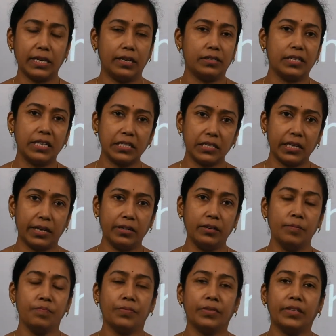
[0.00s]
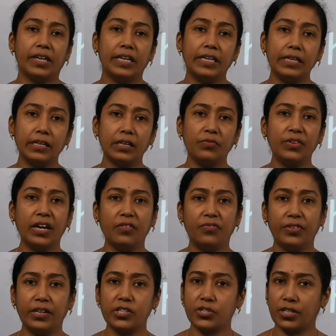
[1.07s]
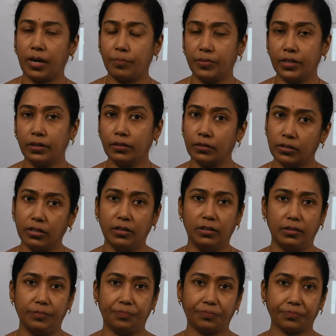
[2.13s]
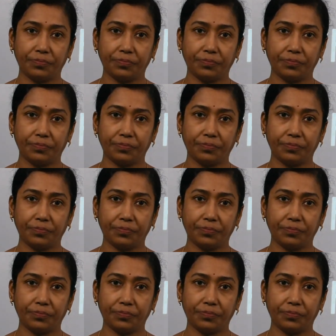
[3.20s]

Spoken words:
As I said that here we have finished chapter 3rd,